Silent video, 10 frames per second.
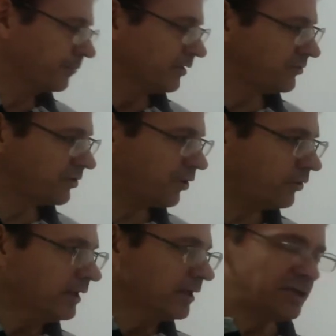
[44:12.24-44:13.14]
So
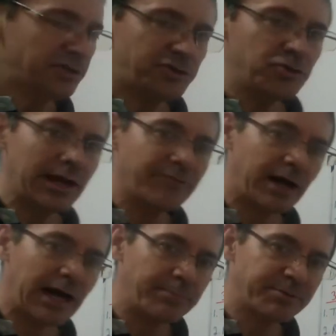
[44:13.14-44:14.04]
you do have
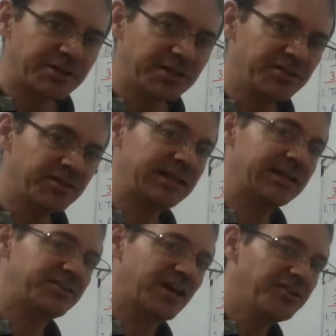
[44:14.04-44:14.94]
options, and it
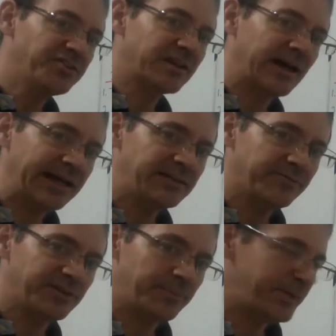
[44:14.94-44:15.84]
does kind
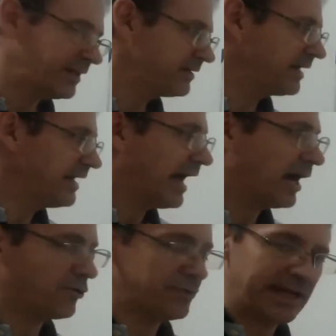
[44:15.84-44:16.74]
of depend on
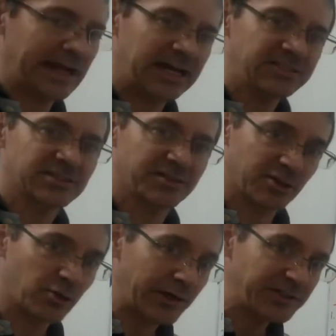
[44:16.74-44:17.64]
how they ask the
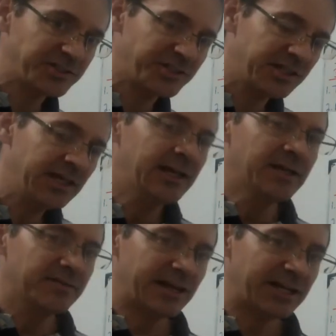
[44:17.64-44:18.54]
question.
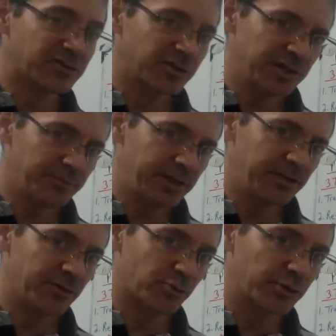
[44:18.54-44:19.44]
That's going to be
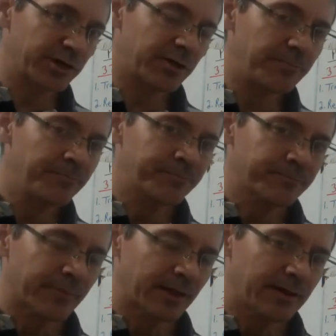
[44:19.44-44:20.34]
the real
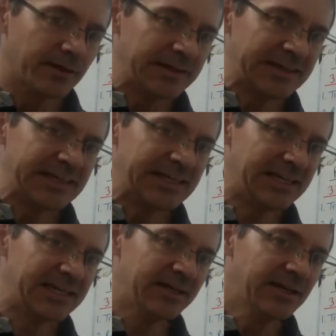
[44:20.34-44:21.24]

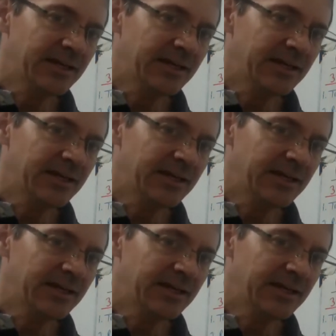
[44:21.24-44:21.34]
key.